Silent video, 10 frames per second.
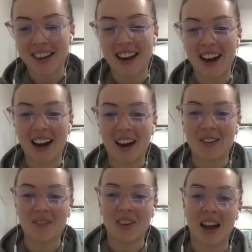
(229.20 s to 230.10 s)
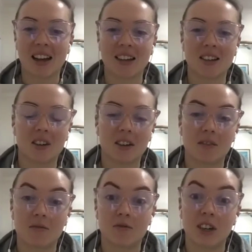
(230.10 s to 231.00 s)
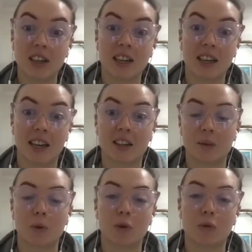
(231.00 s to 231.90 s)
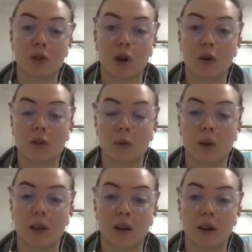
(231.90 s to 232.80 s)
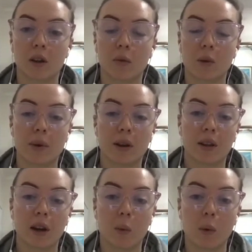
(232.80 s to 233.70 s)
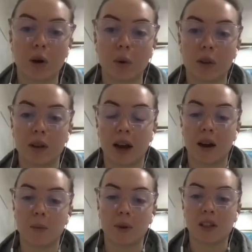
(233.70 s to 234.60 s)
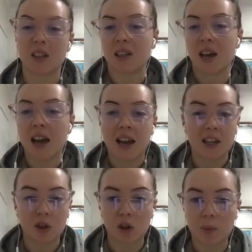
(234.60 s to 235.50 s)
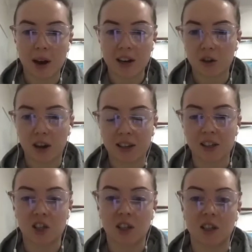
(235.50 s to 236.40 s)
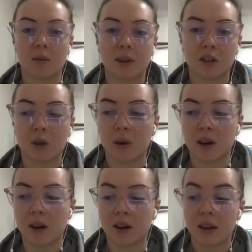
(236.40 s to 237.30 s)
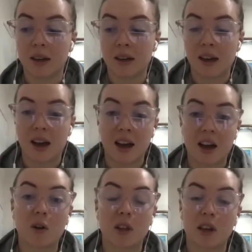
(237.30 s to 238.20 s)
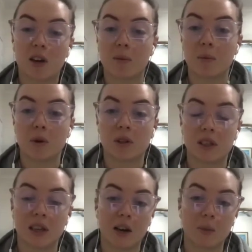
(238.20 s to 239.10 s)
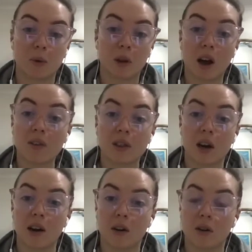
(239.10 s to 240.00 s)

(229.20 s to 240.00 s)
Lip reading: and really getting some good results with a lot of women that I work with now, because it's all about transitioning them into a healthier and more sustainable lifestyle